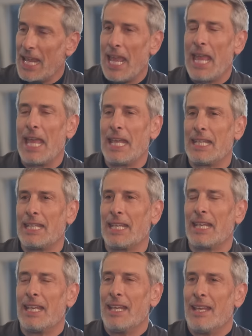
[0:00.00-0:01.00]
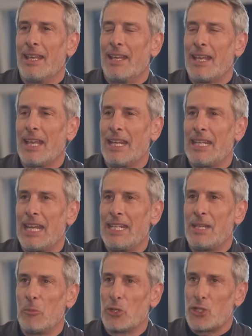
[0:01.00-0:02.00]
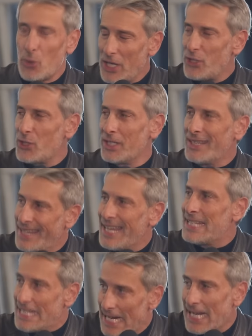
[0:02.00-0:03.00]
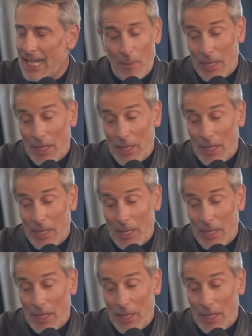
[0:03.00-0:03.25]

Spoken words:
had a demonstration that day.